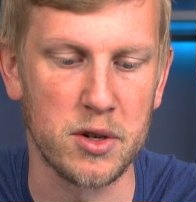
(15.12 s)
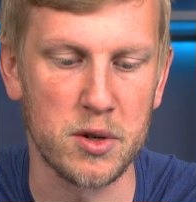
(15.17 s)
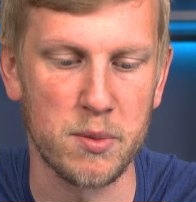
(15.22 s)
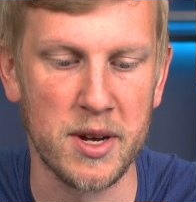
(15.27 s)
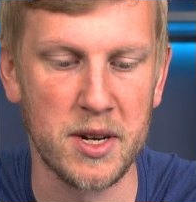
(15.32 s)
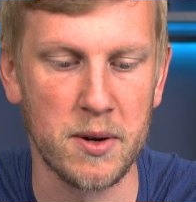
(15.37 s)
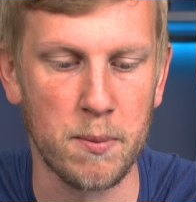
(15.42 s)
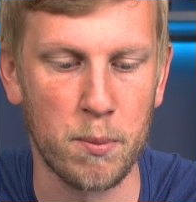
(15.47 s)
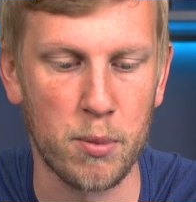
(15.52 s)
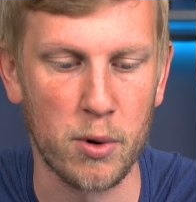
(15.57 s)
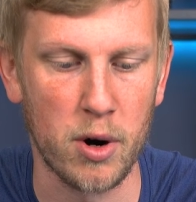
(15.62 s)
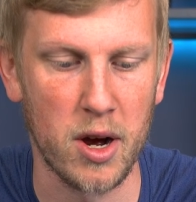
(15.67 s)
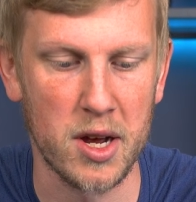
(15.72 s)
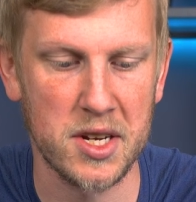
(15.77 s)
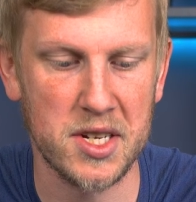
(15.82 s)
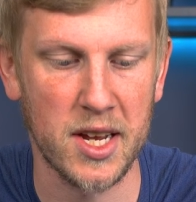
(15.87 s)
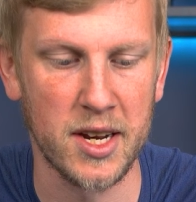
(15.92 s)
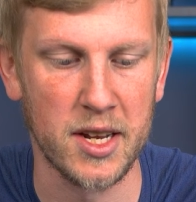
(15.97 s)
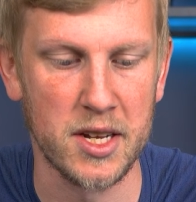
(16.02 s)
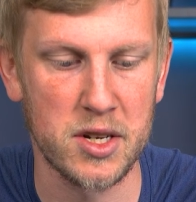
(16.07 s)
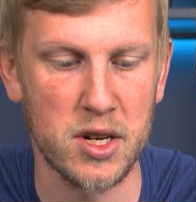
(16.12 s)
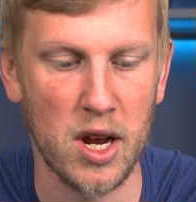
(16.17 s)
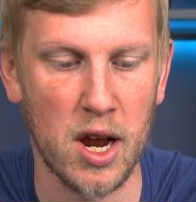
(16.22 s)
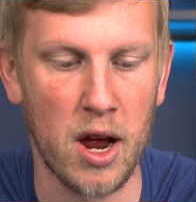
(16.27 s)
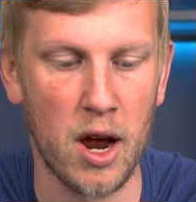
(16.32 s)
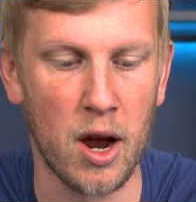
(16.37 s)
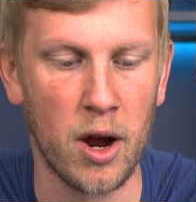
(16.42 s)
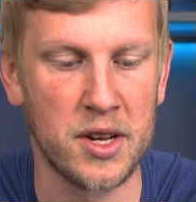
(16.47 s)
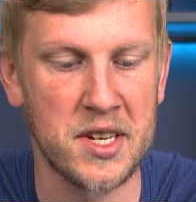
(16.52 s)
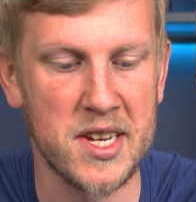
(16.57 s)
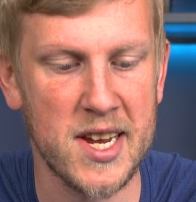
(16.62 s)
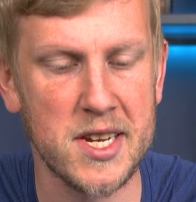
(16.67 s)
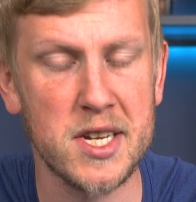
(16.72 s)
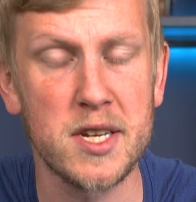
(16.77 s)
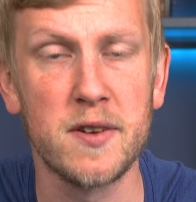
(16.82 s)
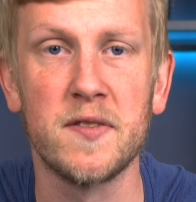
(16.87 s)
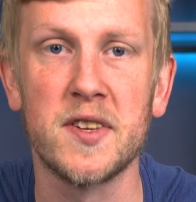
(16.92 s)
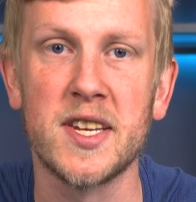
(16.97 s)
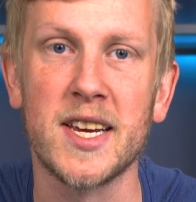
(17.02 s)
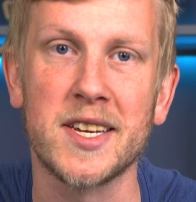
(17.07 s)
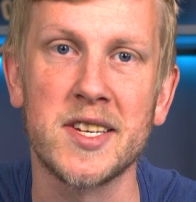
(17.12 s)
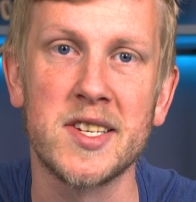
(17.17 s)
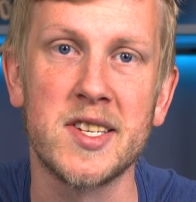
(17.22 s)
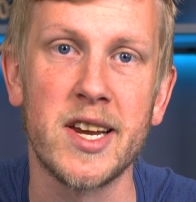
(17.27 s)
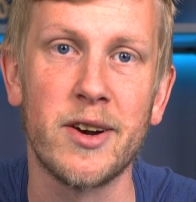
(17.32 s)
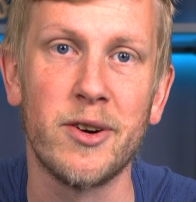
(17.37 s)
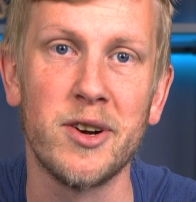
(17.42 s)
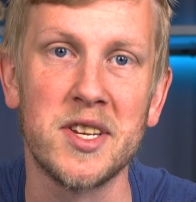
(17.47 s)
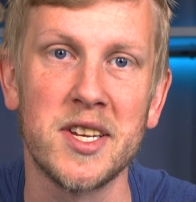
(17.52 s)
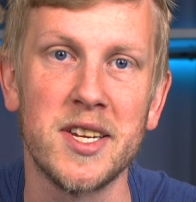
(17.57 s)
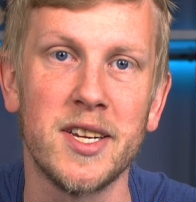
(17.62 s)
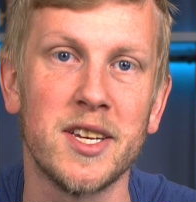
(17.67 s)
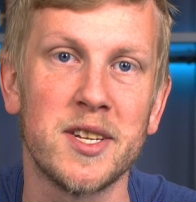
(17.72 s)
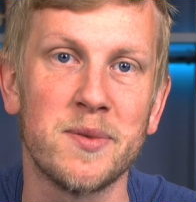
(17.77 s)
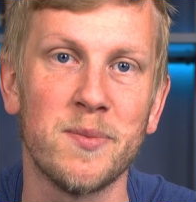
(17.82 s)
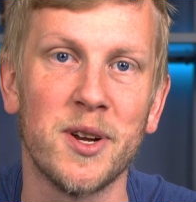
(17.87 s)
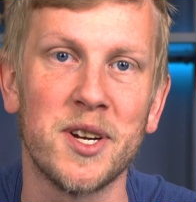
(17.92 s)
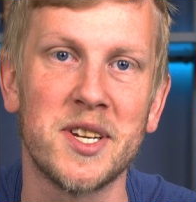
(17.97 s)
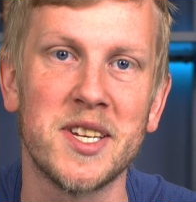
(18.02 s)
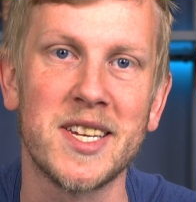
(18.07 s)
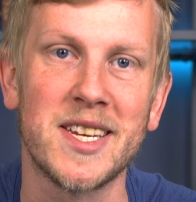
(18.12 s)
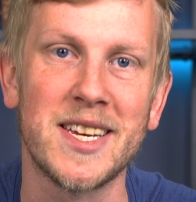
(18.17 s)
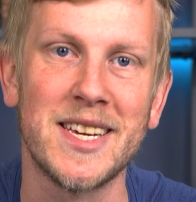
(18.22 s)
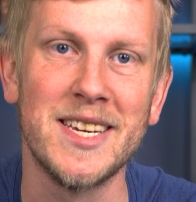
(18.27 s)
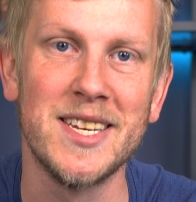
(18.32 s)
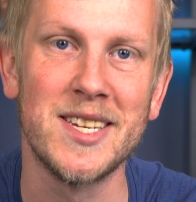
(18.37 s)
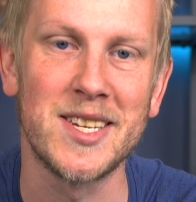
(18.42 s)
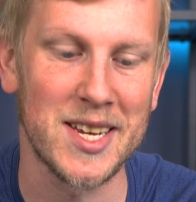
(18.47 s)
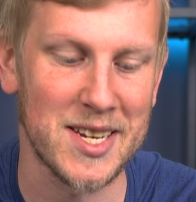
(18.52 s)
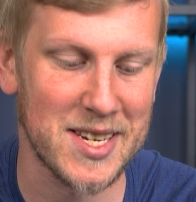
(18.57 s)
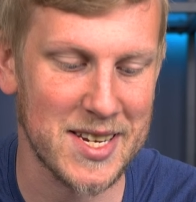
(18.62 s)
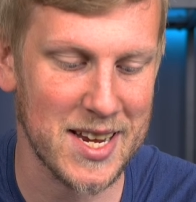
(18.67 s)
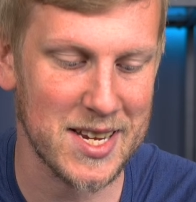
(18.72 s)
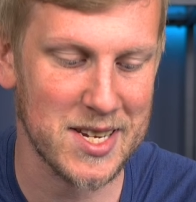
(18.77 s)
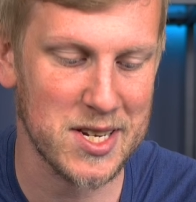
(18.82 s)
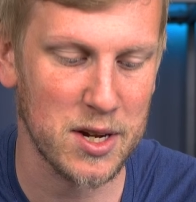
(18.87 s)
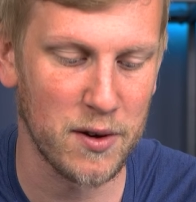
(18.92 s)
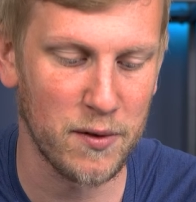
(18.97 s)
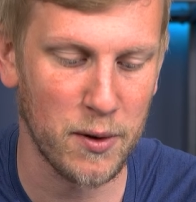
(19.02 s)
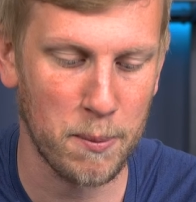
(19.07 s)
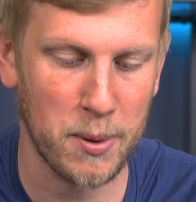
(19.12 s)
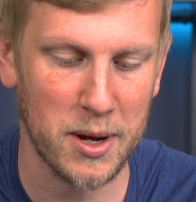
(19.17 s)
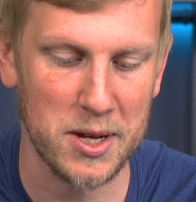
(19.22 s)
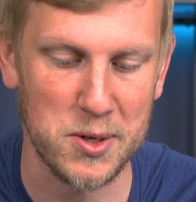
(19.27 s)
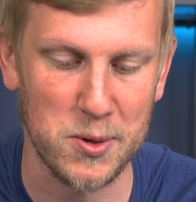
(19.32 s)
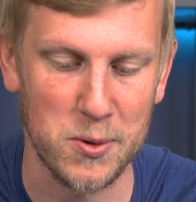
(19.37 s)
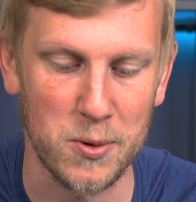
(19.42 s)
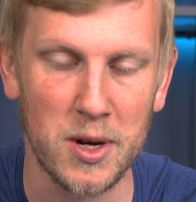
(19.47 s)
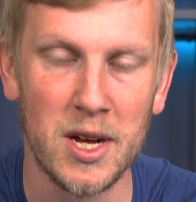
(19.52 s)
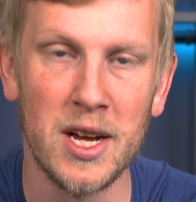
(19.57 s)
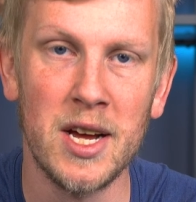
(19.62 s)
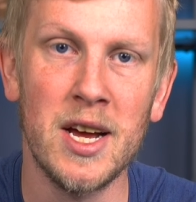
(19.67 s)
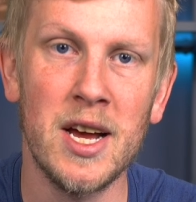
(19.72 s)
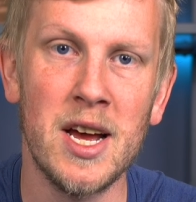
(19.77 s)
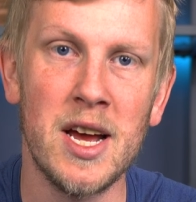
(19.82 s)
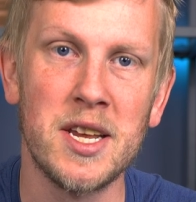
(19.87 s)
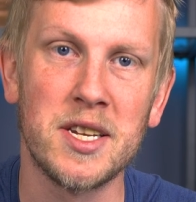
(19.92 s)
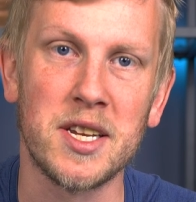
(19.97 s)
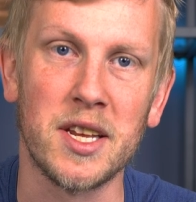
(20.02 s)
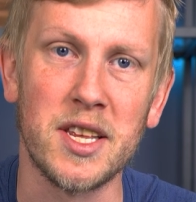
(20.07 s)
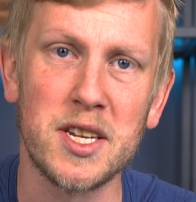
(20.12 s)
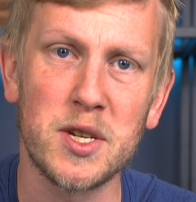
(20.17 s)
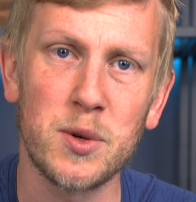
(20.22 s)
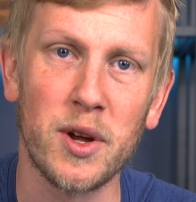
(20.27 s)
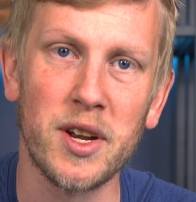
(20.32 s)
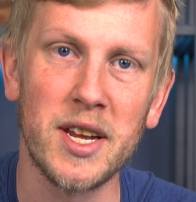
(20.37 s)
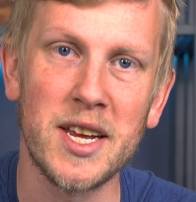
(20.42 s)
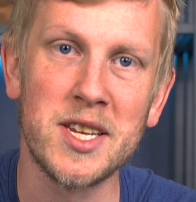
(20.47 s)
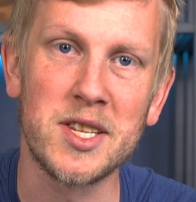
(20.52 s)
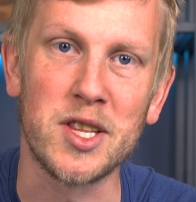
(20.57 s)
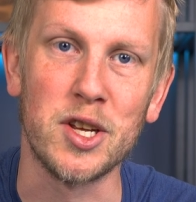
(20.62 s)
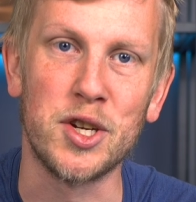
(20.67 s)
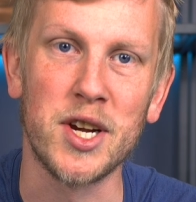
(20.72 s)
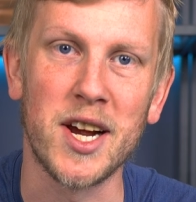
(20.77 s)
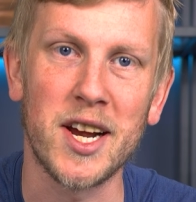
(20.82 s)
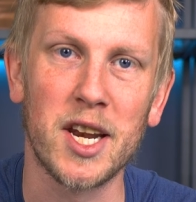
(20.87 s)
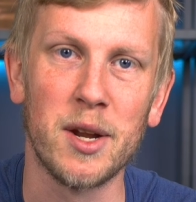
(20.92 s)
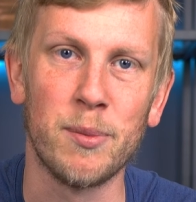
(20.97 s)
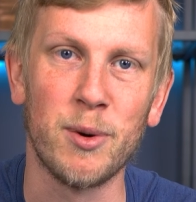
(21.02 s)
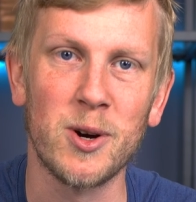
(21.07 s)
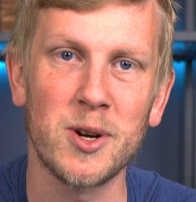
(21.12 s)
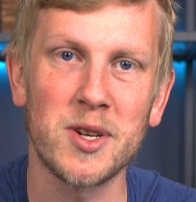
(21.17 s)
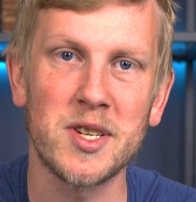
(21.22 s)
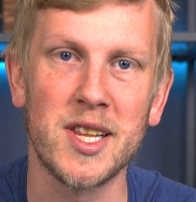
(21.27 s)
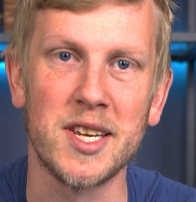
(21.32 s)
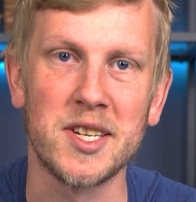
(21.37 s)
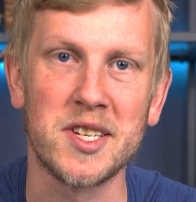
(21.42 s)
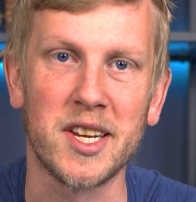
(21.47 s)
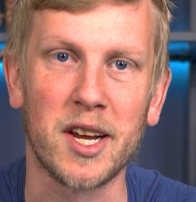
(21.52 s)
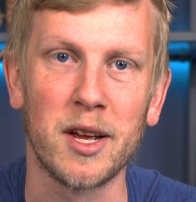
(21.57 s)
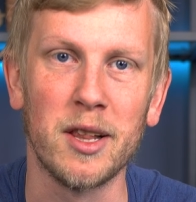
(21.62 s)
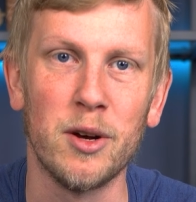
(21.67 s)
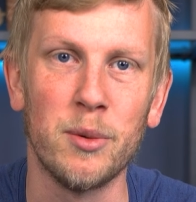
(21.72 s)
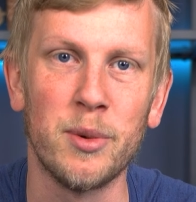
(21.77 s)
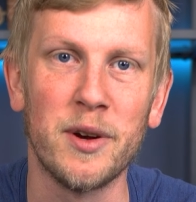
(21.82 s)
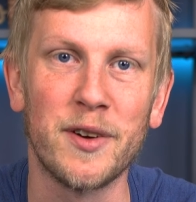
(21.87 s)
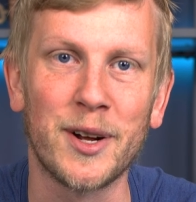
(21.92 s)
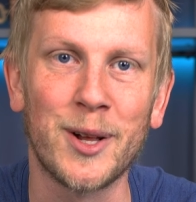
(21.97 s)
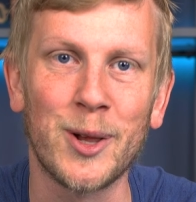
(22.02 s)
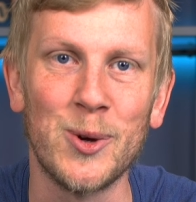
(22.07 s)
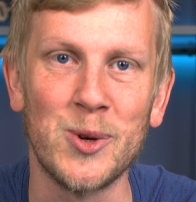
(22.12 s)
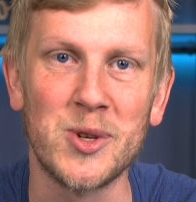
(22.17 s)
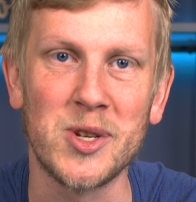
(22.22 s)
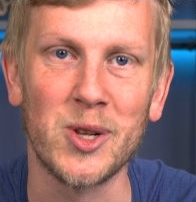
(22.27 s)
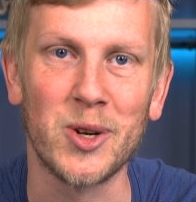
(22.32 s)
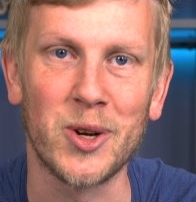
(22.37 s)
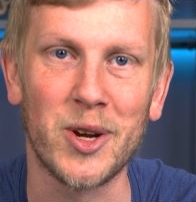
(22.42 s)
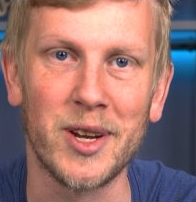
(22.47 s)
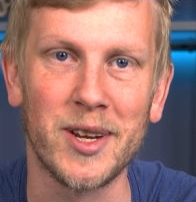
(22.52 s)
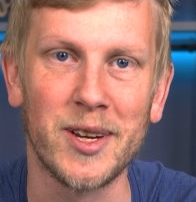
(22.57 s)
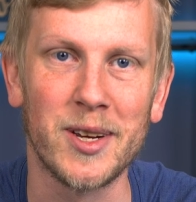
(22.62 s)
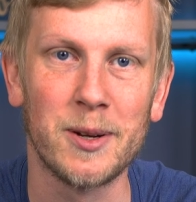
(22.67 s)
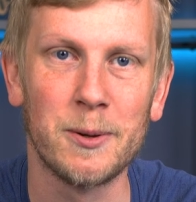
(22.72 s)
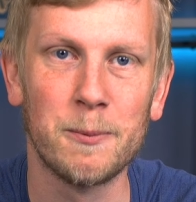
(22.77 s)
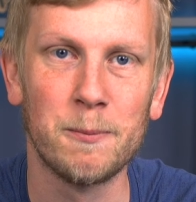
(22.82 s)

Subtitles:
it was made in brass, and it's a test of dexterity as much as it is a test of a puzzle. So this one is the Jack-in-the-Box. Let's take a little bit of a closer look at it.